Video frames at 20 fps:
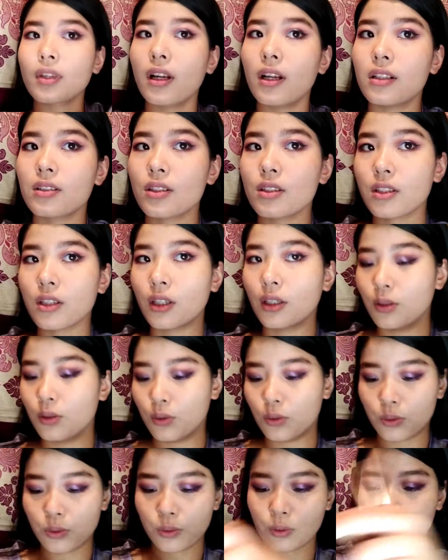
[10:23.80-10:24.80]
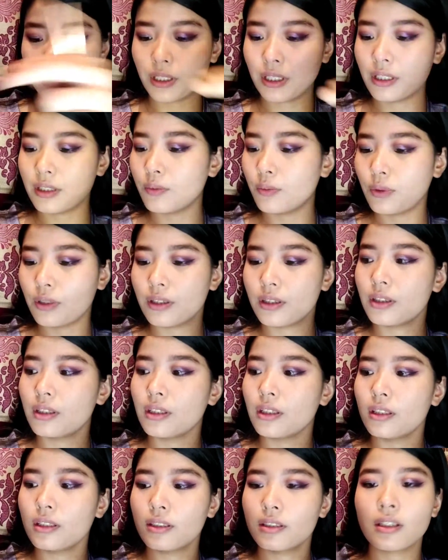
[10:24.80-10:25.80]
I'll just contour it with
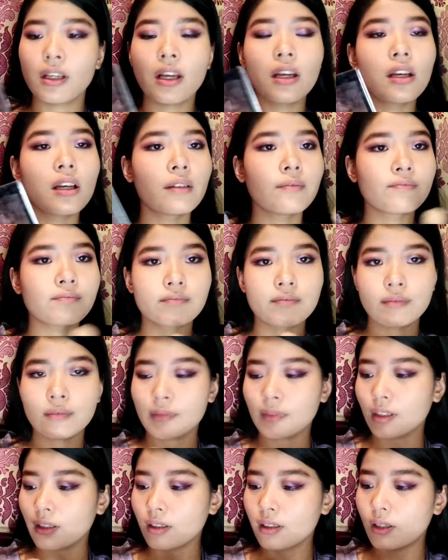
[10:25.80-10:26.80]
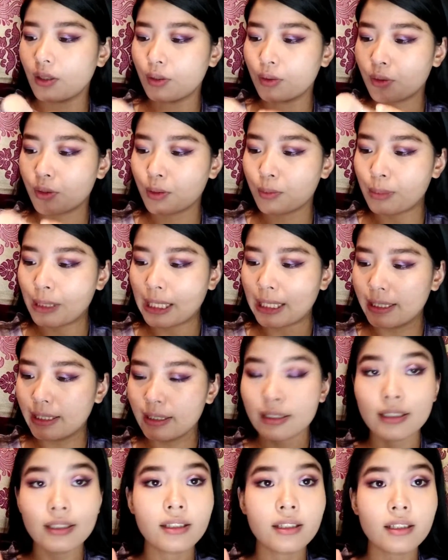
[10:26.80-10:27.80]
this contour palette.
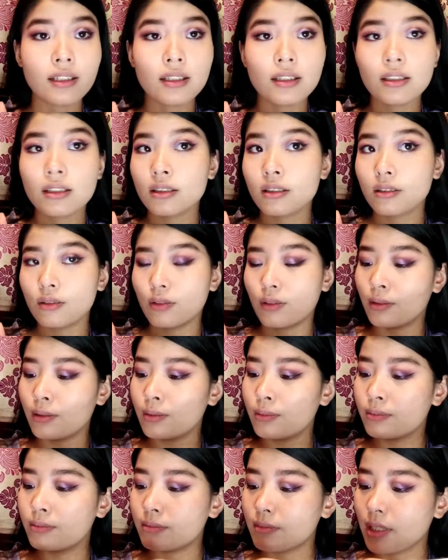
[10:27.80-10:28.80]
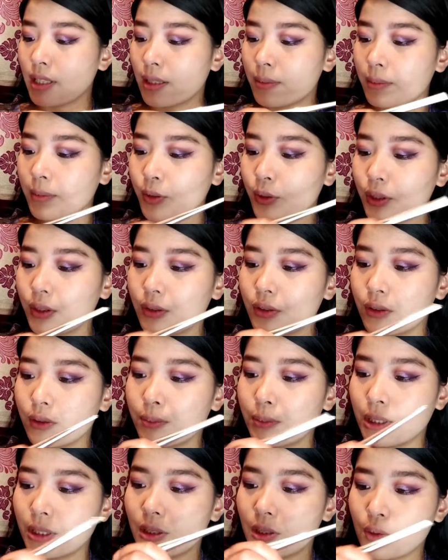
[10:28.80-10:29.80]
I'm going to
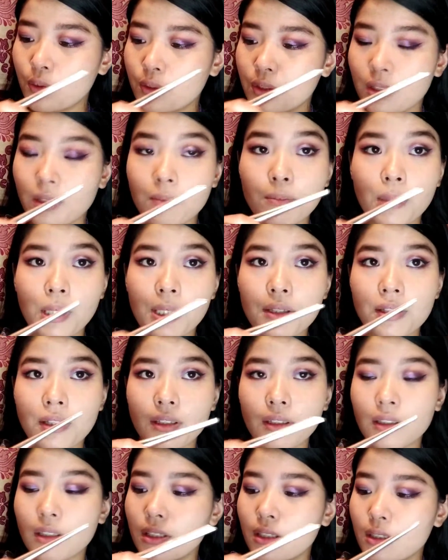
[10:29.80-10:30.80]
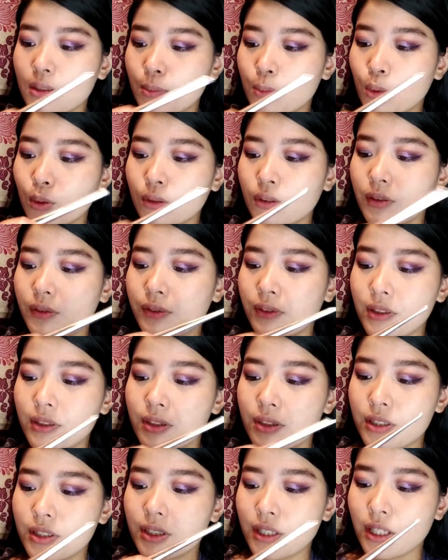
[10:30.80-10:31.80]
be mixing both of this
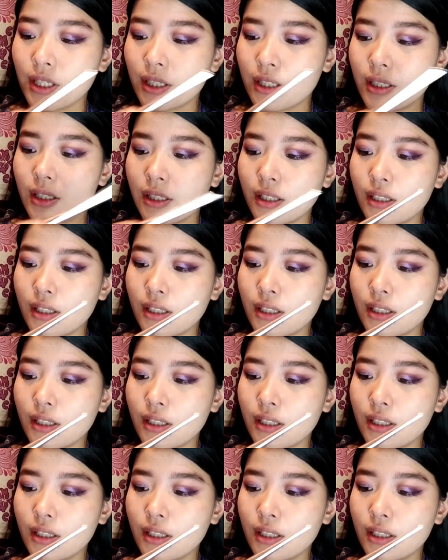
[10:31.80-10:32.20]
shade.